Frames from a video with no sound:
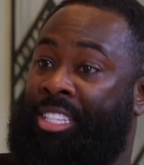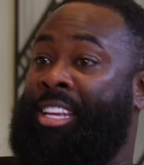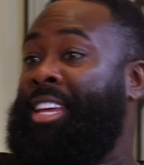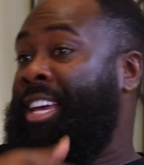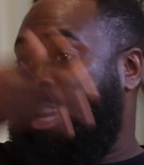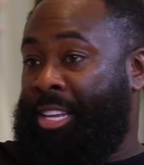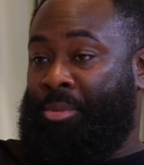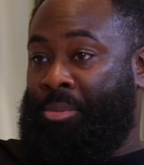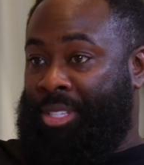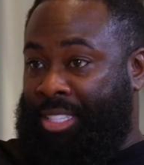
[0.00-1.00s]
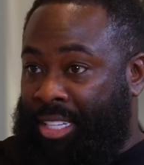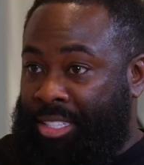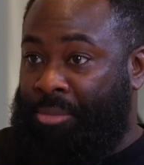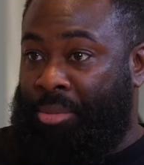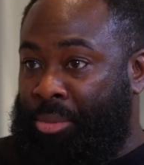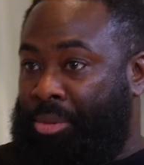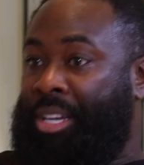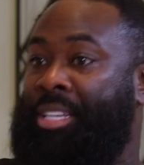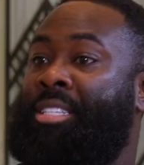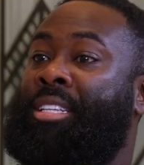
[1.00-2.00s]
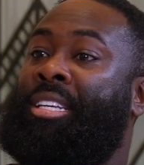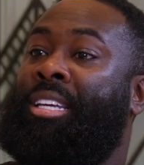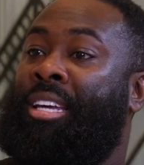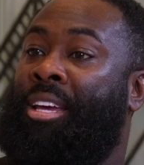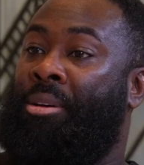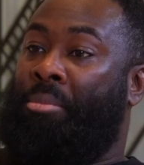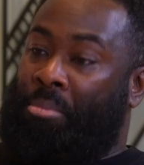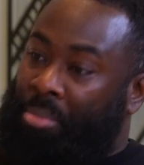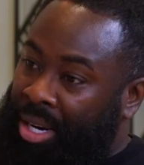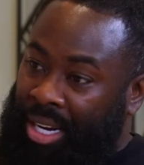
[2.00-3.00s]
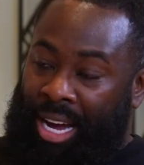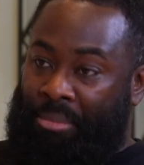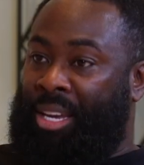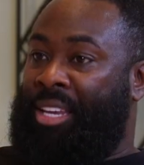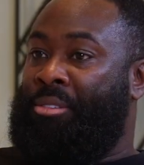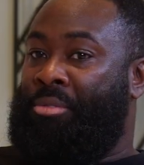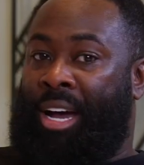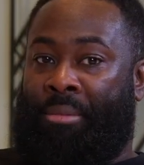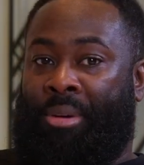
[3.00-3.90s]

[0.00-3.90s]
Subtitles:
So that's probably sent some people crazy. But I'm getting the.